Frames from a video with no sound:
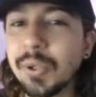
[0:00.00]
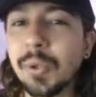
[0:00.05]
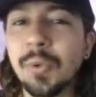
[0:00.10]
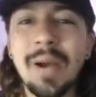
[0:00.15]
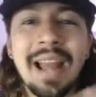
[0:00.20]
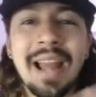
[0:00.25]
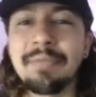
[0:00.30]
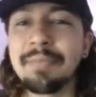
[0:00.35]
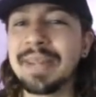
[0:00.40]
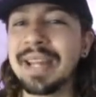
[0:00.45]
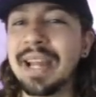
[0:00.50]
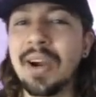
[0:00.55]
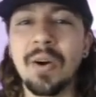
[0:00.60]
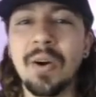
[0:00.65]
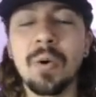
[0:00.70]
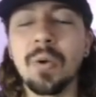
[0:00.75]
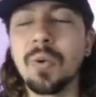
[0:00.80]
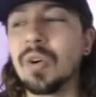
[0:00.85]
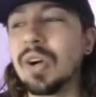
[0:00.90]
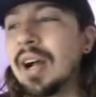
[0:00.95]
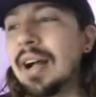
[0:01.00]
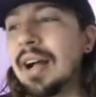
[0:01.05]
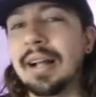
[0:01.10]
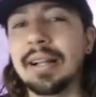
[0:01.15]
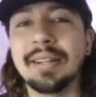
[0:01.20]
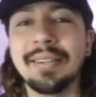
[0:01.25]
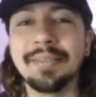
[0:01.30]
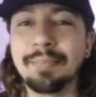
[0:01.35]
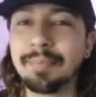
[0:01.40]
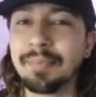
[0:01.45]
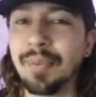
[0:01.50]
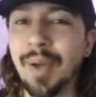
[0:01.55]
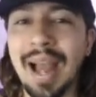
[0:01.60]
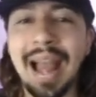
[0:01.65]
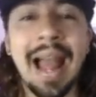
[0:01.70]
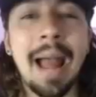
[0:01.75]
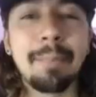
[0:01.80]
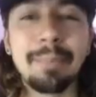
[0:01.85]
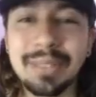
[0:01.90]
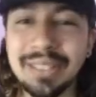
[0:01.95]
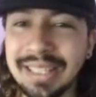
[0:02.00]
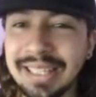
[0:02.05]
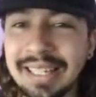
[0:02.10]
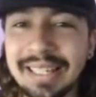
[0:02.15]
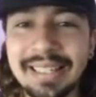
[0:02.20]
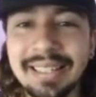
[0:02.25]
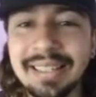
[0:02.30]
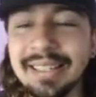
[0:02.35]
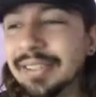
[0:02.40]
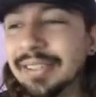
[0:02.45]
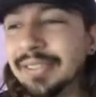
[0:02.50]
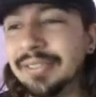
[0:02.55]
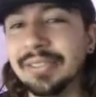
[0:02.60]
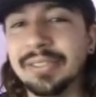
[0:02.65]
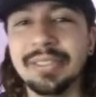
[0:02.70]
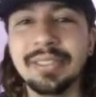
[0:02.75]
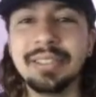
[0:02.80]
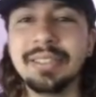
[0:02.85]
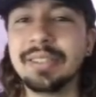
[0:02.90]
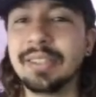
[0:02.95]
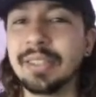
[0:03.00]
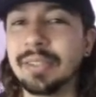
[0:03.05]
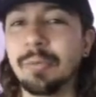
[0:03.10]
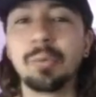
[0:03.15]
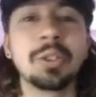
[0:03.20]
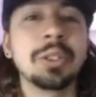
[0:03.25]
all FPL apps and, you know,